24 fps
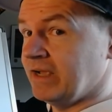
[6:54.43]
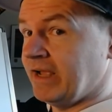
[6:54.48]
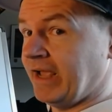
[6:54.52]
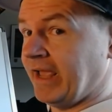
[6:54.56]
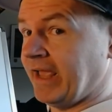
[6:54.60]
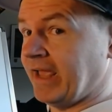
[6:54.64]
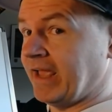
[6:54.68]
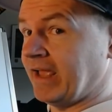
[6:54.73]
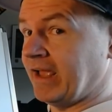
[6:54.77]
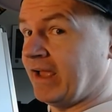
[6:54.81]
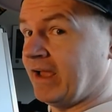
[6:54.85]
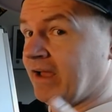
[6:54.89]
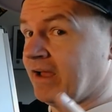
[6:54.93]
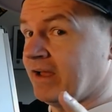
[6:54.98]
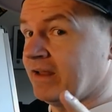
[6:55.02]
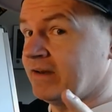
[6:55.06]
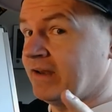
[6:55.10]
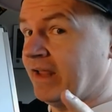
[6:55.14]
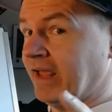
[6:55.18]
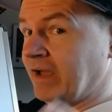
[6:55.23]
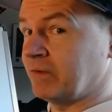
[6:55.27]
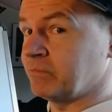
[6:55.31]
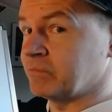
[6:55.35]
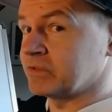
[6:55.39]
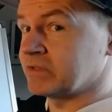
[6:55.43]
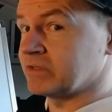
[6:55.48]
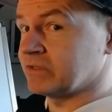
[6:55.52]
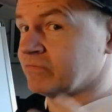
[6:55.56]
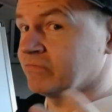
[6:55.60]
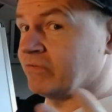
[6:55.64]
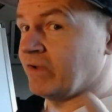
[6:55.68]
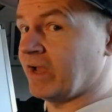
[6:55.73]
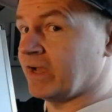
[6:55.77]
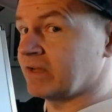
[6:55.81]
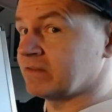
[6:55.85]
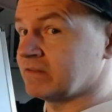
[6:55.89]
and and with the
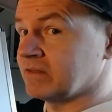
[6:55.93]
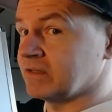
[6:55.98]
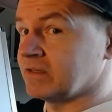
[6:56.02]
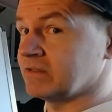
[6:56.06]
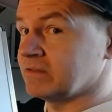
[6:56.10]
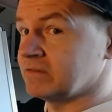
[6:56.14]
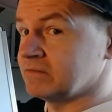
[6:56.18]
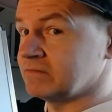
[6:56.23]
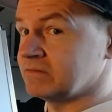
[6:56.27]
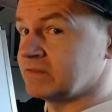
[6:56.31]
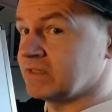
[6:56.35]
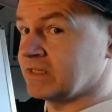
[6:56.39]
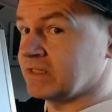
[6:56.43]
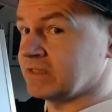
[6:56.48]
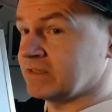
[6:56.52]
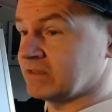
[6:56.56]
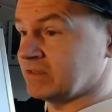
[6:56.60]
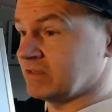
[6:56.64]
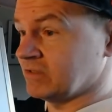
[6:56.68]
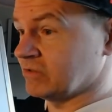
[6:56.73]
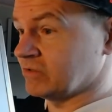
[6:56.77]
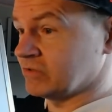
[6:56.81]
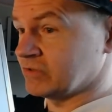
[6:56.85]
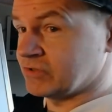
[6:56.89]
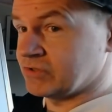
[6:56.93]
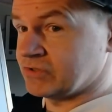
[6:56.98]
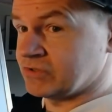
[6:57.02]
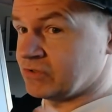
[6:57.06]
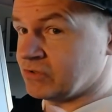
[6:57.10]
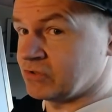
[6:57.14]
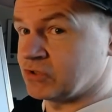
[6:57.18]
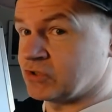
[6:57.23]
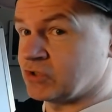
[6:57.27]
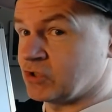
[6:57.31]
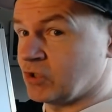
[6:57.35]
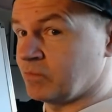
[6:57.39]
fact that that there's
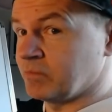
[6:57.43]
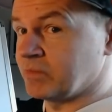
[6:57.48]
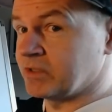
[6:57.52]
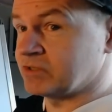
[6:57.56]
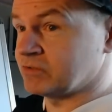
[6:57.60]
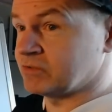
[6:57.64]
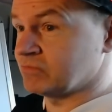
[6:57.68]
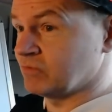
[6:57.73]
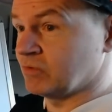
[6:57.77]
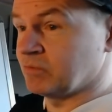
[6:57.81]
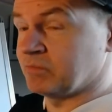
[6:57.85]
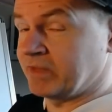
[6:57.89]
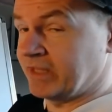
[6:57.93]
there's so much room,